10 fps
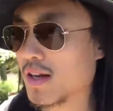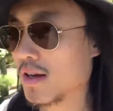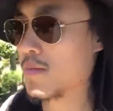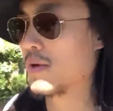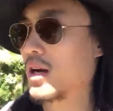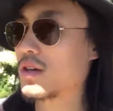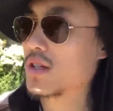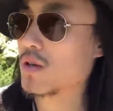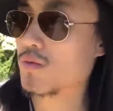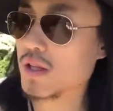like
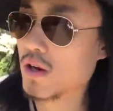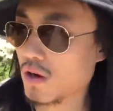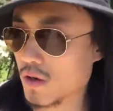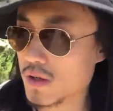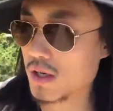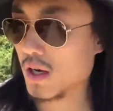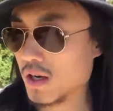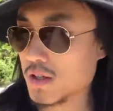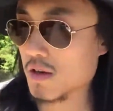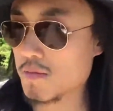embarrassing or really hard
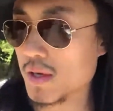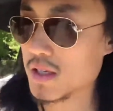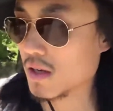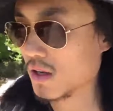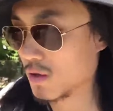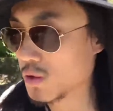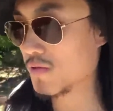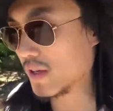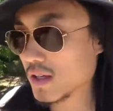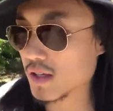to admit those
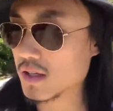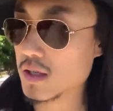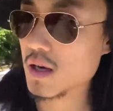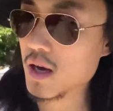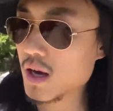feelings.